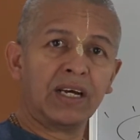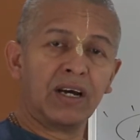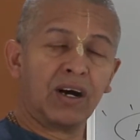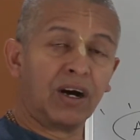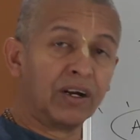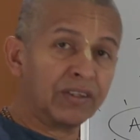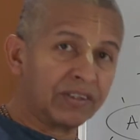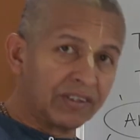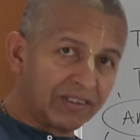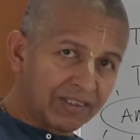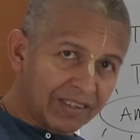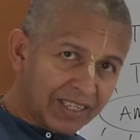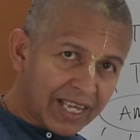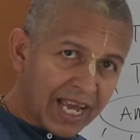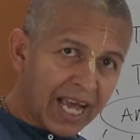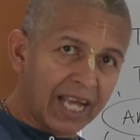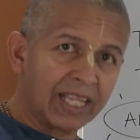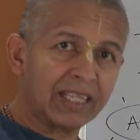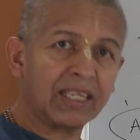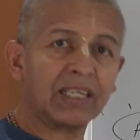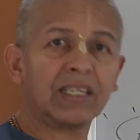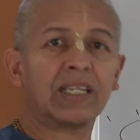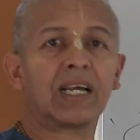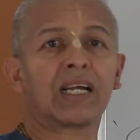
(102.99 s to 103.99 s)

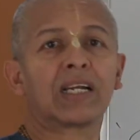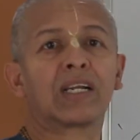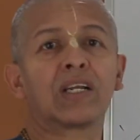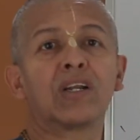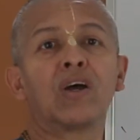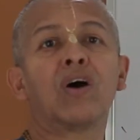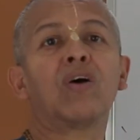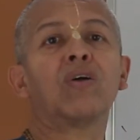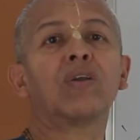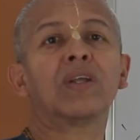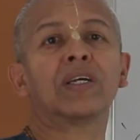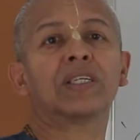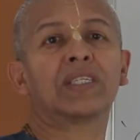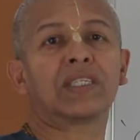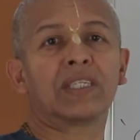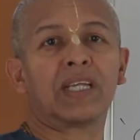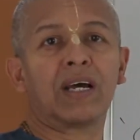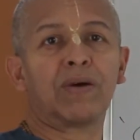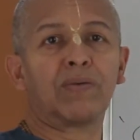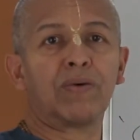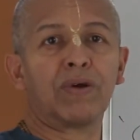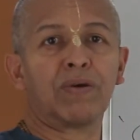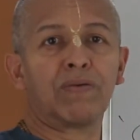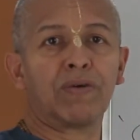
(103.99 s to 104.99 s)
understanding that knowledge
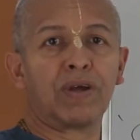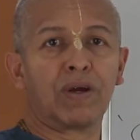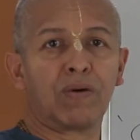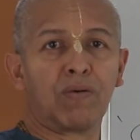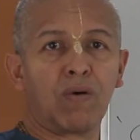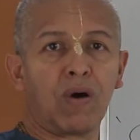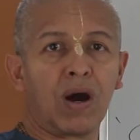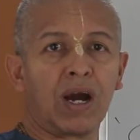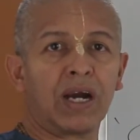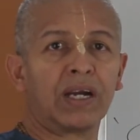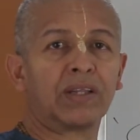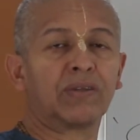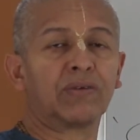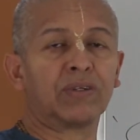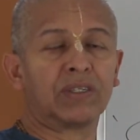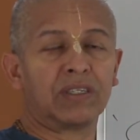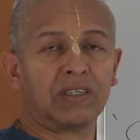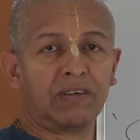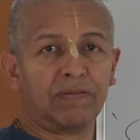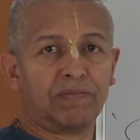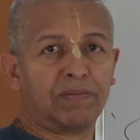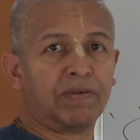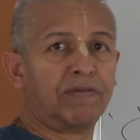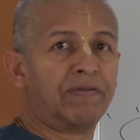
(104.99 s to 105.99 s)
that we require to
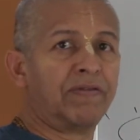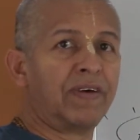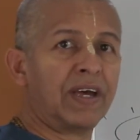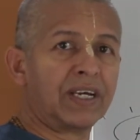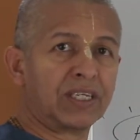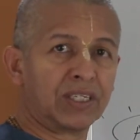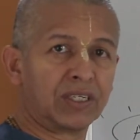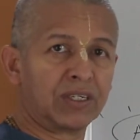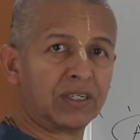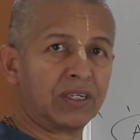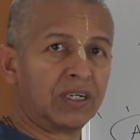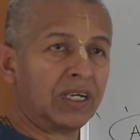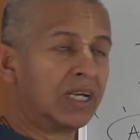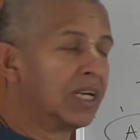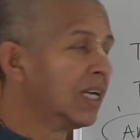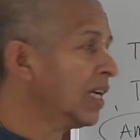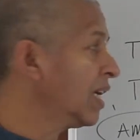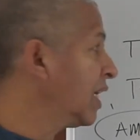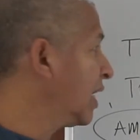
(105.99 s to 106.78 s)
achieve perfection.